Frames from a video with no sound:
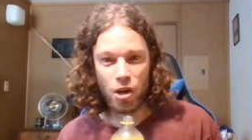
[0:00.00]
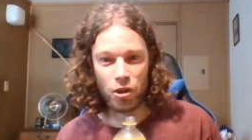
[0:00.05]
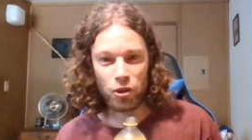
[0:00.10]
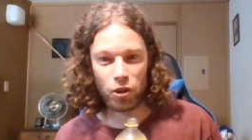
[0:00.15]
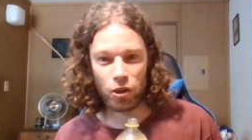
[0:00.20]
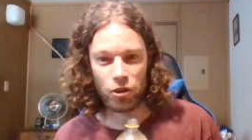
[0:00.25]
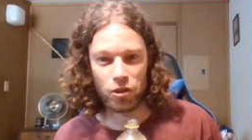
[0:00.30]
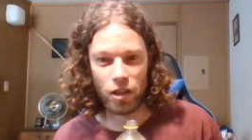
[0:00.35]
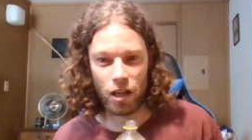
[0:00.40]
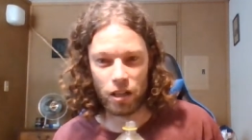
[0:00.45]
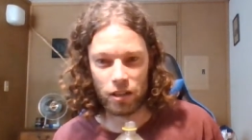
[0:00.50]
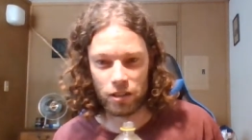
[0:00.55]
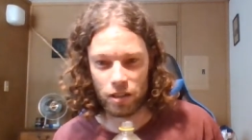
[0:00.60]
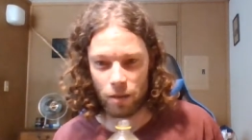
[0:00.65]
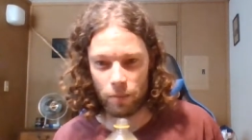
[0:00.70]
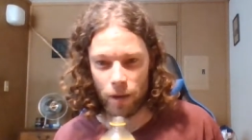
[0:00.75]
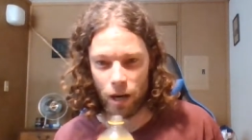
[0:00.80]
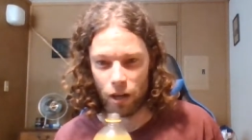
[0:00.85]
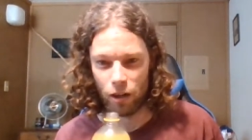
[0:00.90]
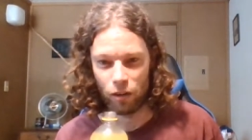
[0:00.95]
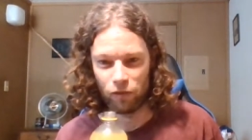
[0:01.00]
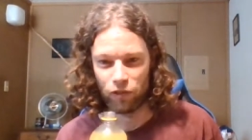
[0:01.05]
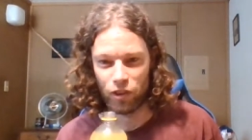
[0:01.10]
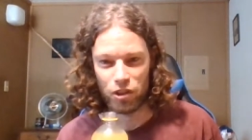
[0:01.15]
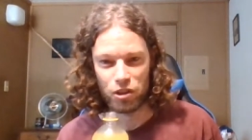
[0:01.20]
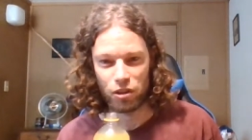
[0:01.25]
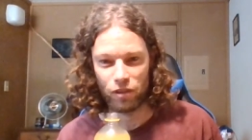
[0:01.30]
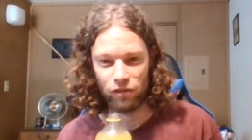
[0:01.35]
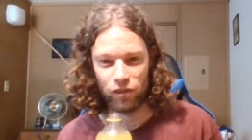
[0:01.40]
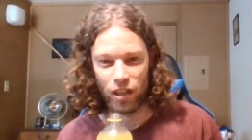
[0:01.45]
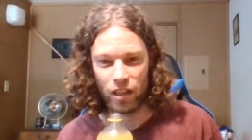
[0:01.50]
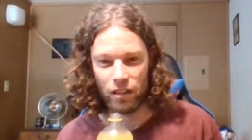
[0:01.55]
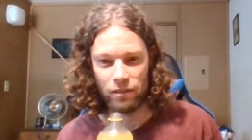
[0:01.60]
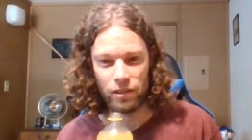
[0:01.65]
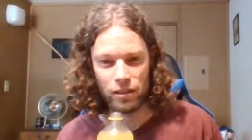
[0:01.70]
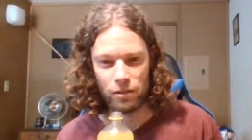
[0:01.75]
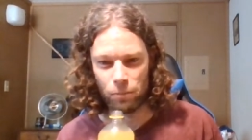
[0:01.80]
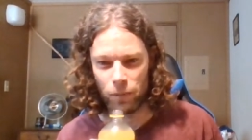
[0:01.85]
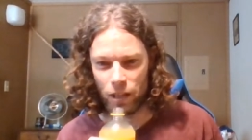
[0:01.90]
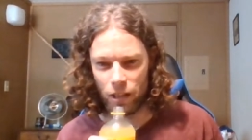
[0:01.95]
there's uh, some artificial
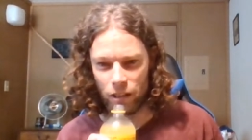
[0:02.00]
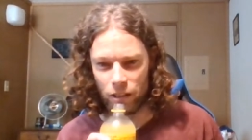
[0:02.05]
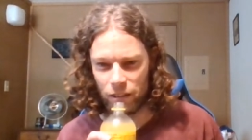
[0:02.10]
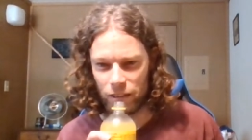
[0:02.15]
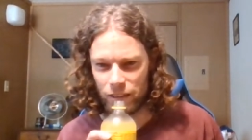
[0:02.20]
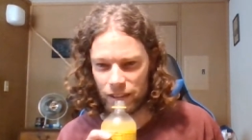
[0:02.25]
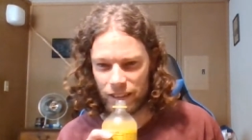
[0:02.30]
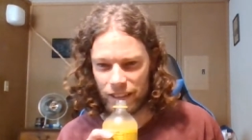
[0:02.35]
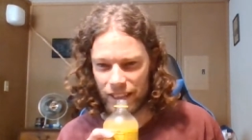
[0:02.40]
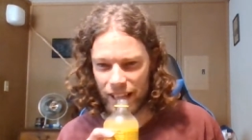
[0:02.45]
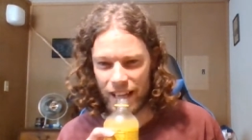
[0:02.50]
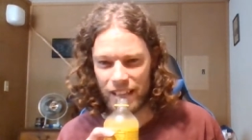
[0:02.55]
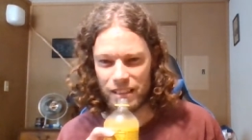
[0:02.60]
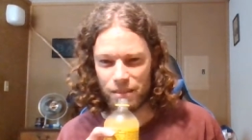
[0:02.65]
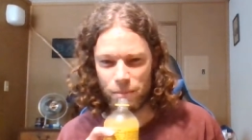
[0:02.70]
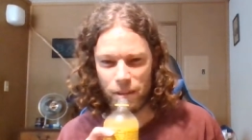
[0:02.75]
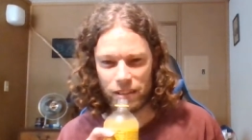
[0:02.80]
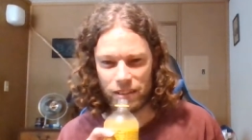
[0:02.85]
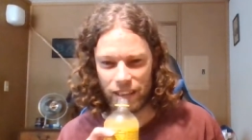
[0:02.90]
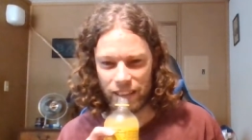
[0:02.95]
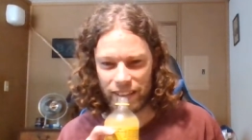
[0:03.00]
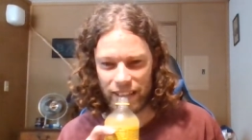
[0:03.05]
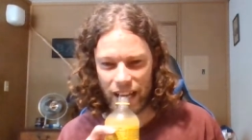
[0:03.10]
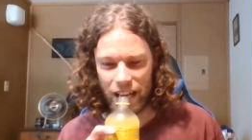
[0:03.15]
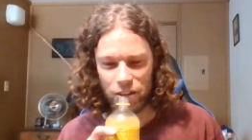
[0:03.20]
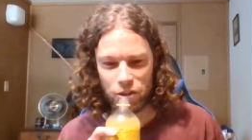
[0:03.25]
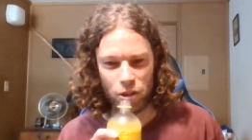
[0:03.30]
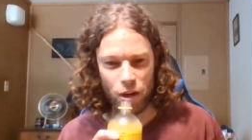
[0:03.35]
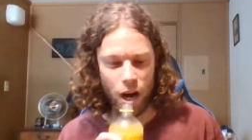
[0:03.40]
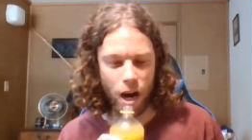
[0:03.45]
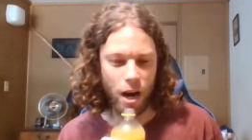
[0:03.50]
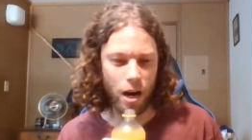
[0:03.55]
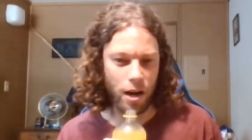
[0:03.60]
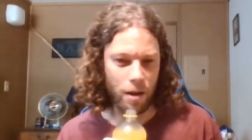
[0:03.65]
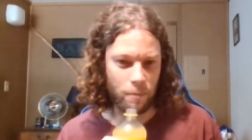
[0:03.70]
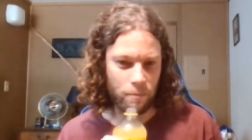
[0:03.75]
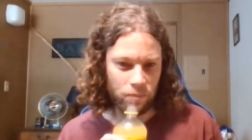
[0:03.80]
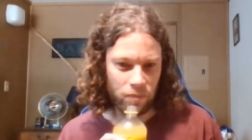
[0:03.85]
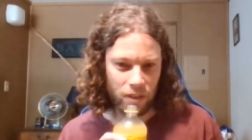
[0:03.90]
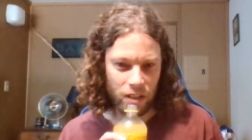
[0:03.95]
flavors, but that smells like natural. All right,
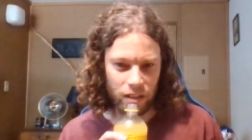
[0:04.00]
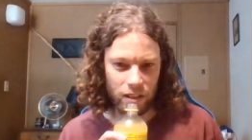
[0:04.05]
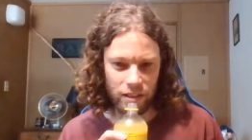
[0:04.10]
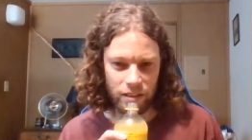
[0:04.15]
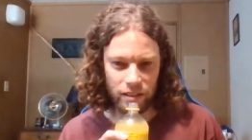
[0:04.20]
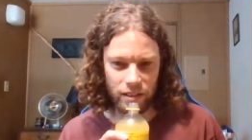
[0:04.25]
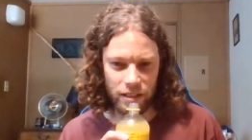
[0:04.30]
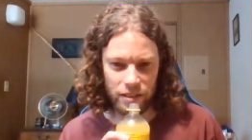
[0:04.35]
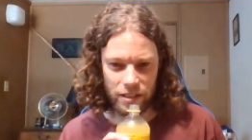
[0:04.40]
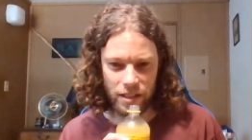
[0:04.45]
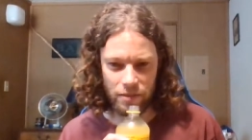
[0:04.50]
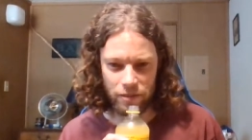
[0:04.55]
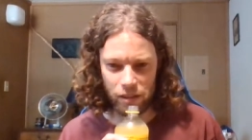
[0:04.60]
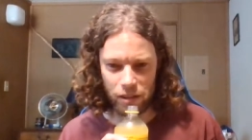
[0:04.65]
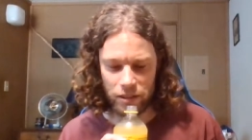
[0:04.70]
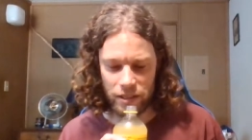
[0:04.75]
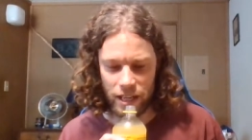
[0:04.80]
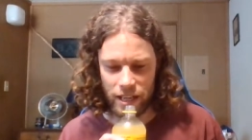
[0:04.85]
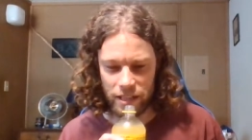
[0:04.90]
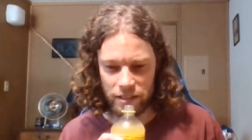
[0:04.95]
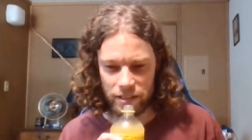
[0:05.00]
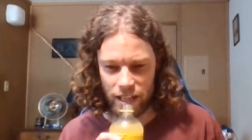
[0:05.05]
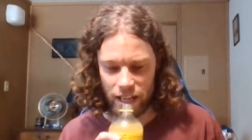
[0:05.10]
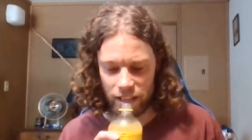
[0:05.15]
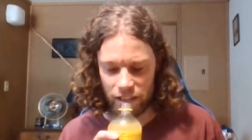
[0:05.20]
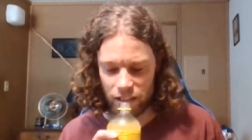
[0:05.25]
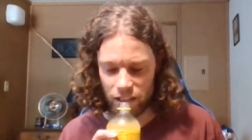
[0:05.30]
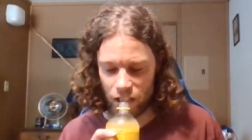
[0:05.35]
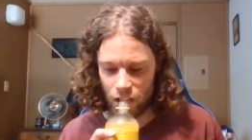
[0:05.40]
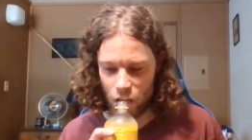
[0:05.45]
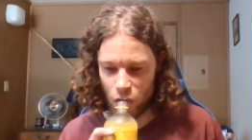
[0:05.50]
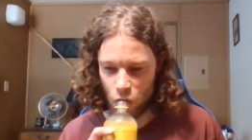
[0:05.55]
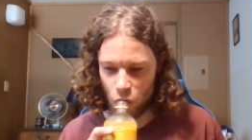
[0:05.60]
let's let's give it a little taste test.